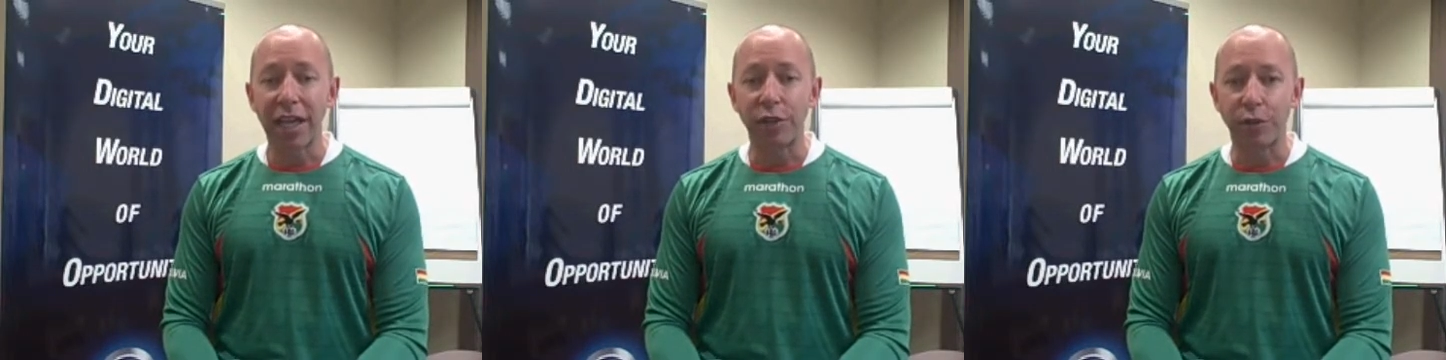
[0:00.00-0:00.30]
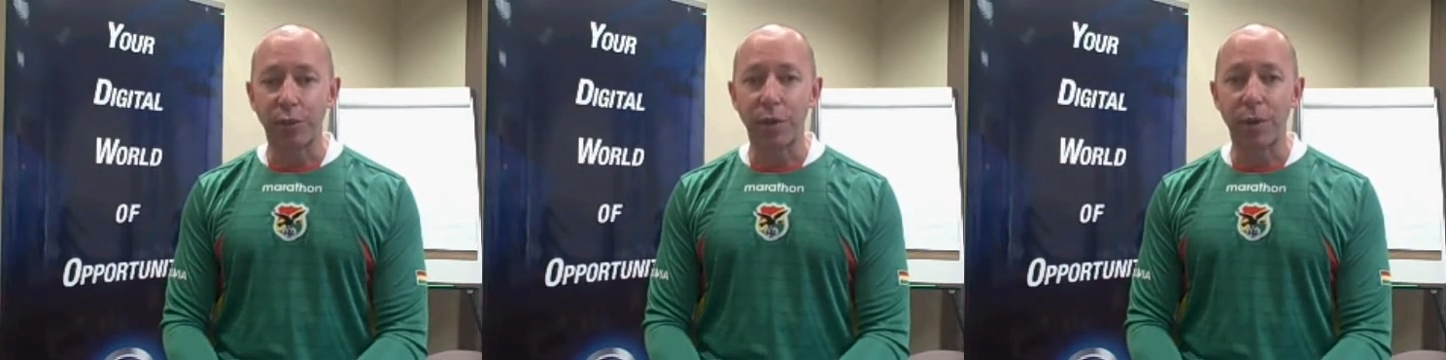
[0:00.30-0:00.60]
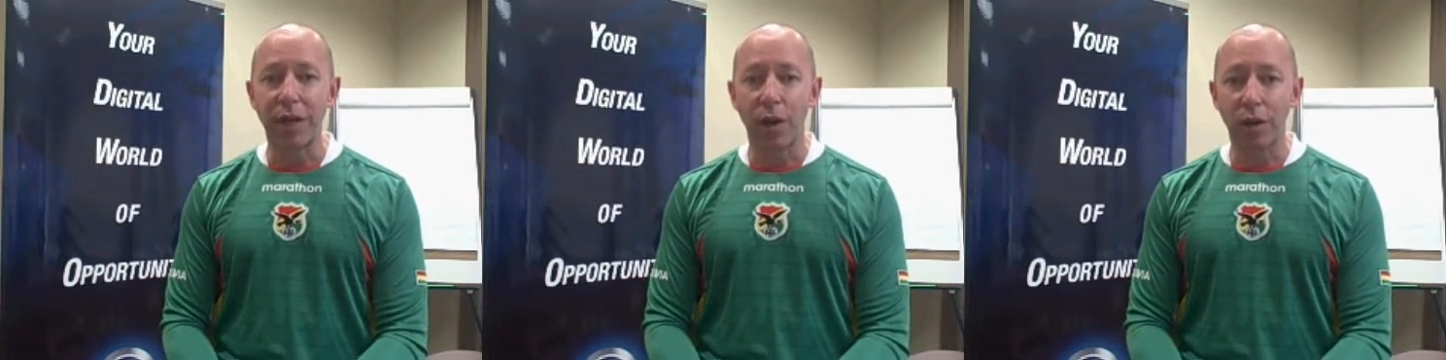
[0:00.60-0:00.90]
and you
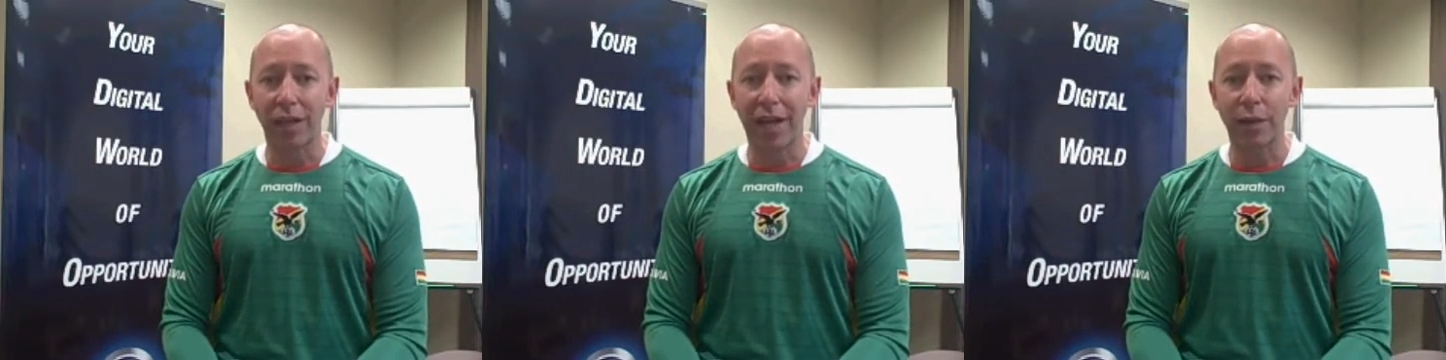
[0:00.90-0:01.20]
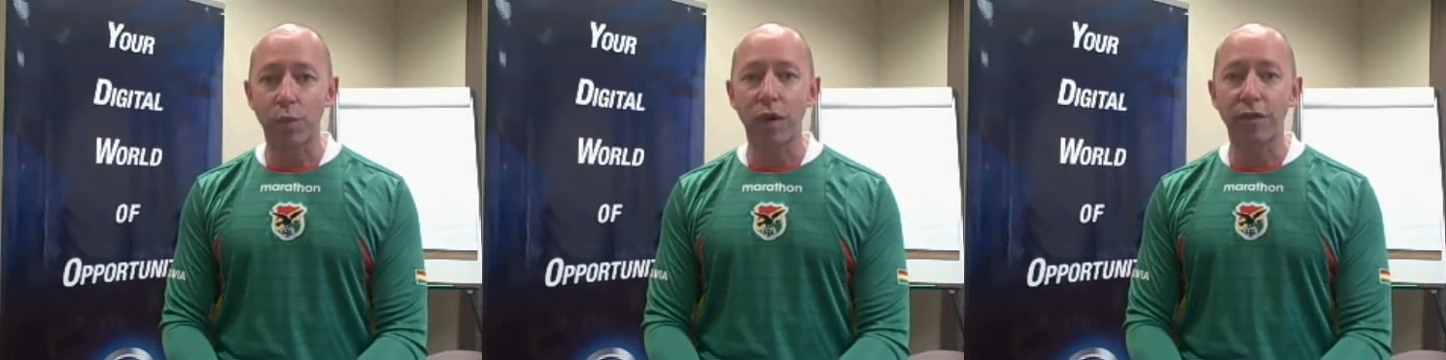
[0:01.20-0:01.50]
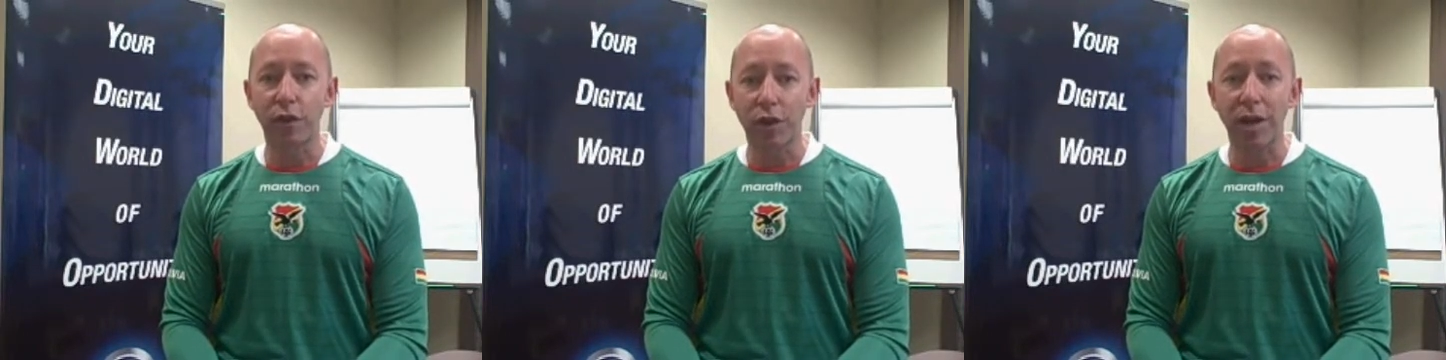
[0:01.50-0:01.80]
3-way online one
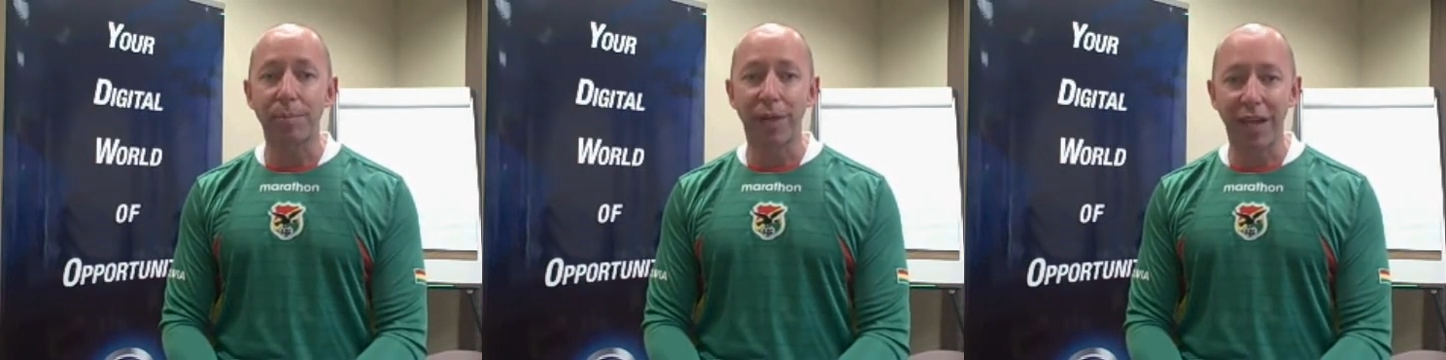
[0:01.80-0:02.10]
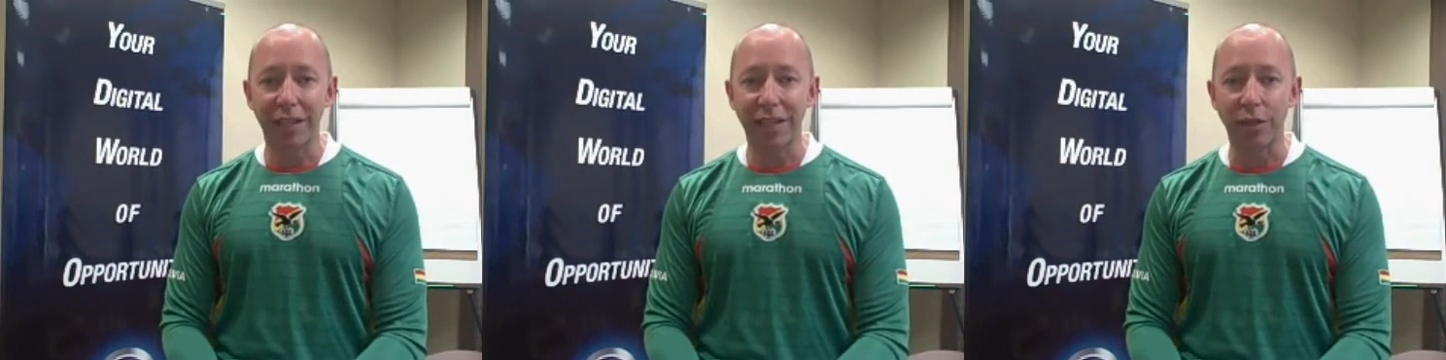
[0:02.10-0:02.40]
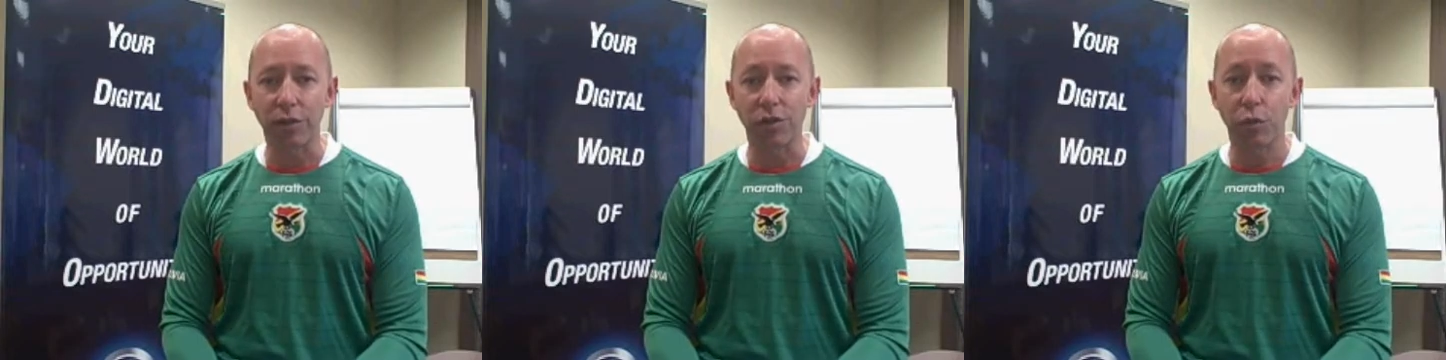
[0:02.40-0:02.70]
of your upline
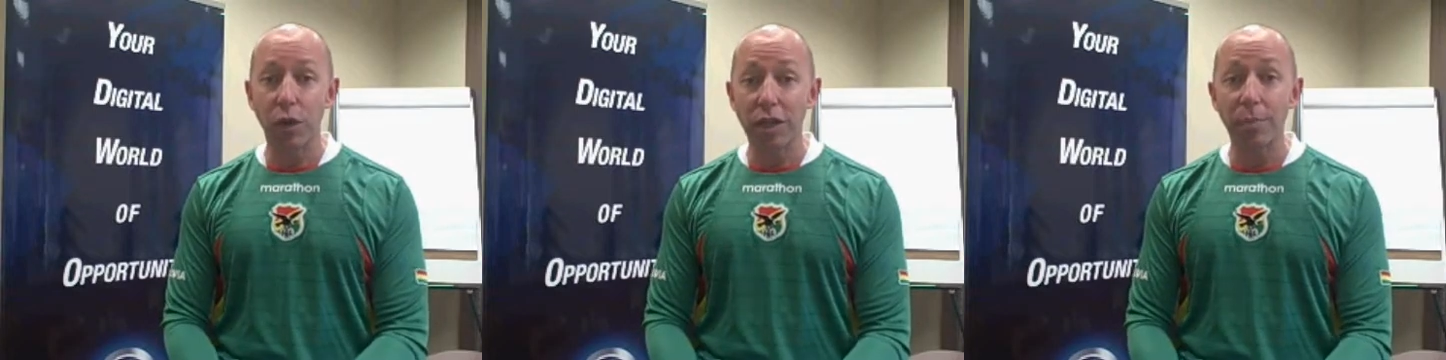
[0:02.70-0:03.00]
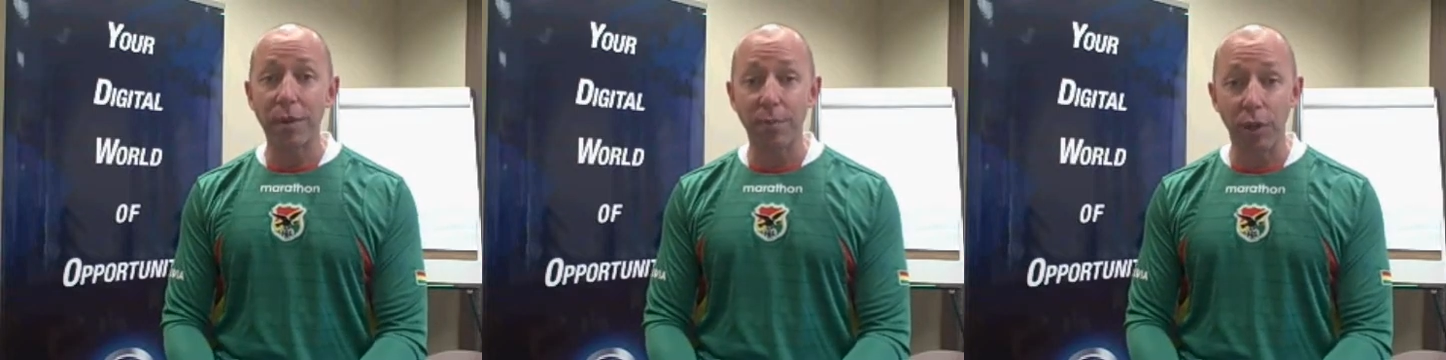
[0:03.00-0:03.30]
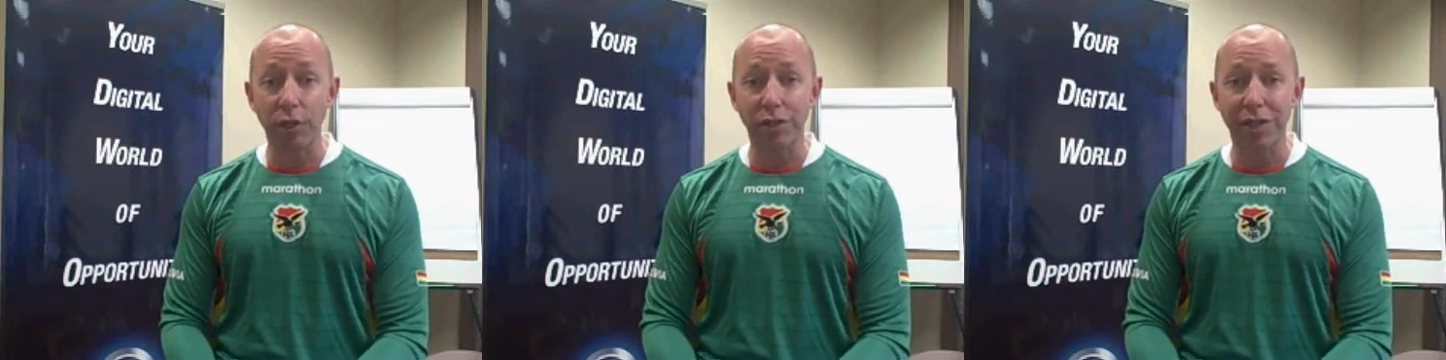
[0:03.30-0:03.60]
leaders, one of the
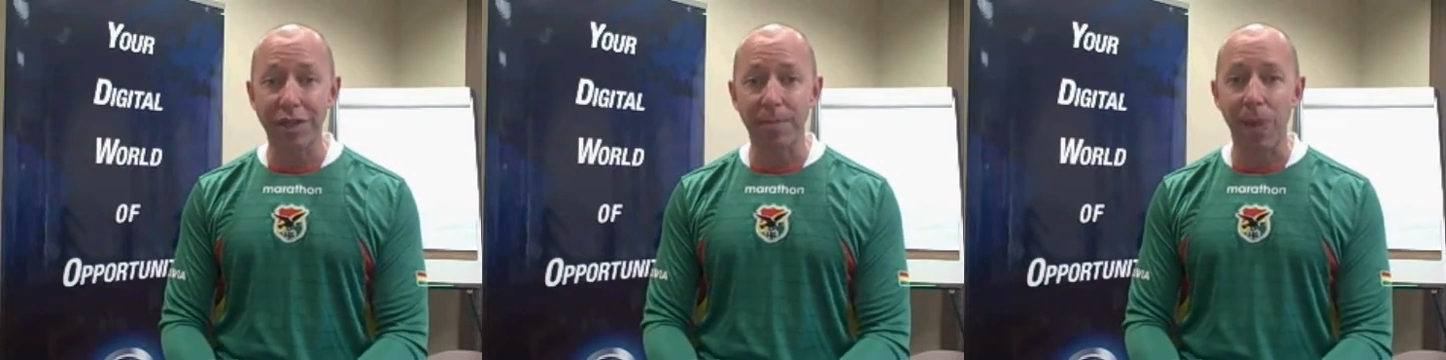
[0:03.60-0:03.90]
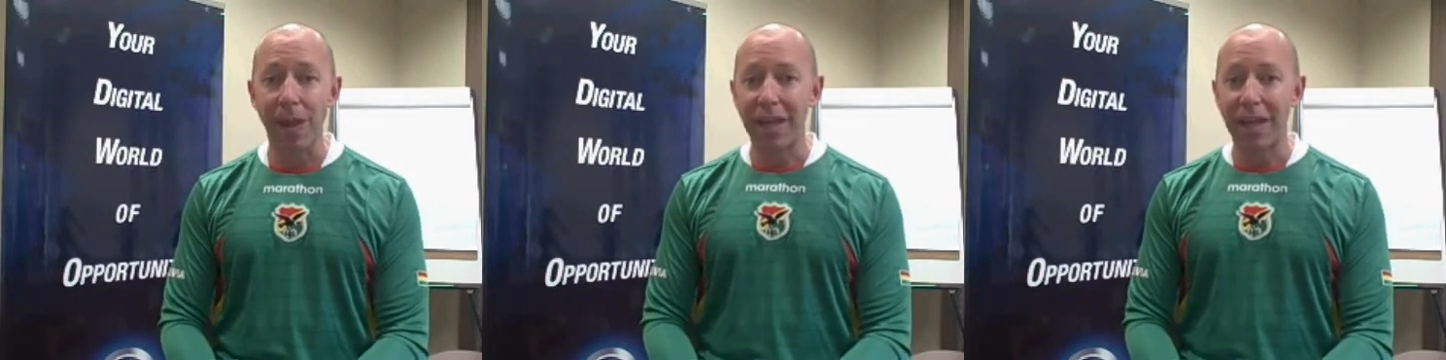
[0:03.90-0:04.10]
people on your team.